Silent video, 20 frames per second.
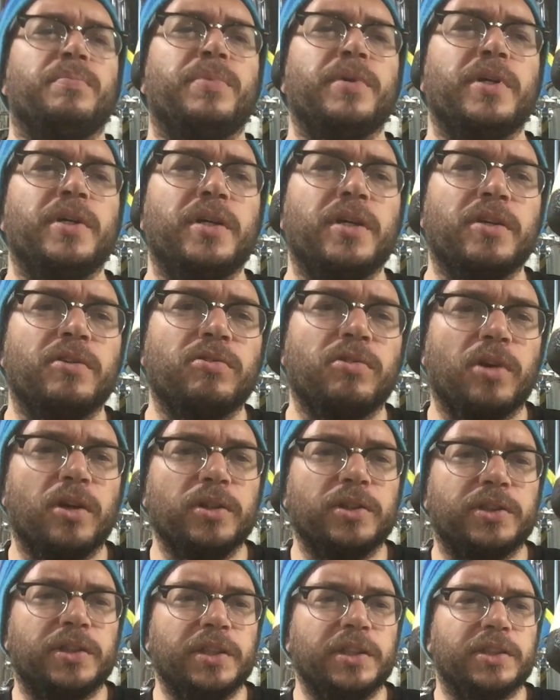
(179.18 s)
big
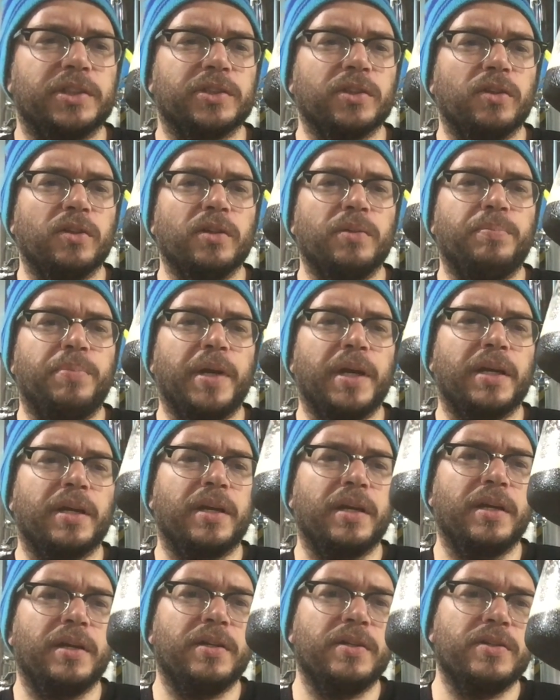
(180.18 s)
roasty solid
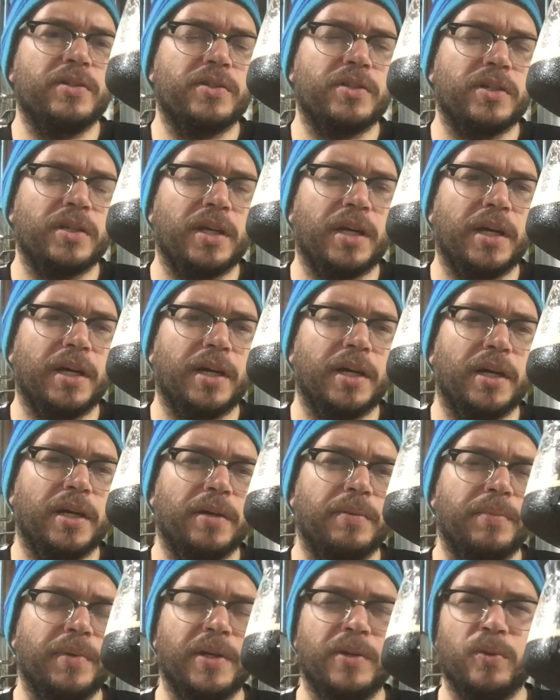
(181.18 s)
back end
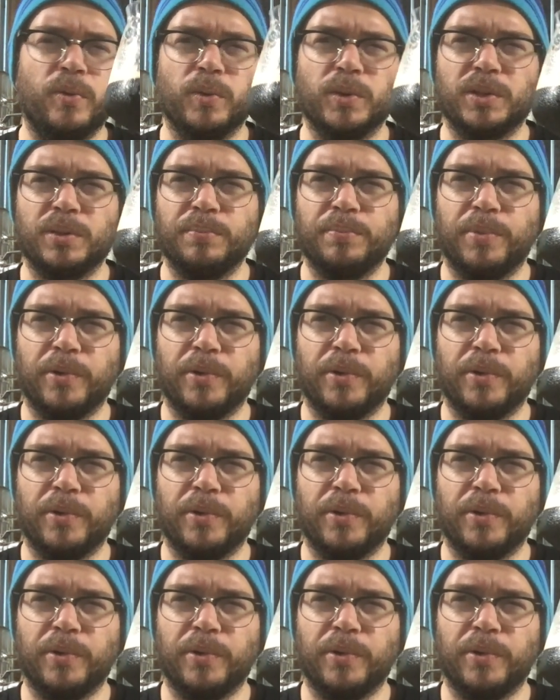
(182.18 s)
and awesome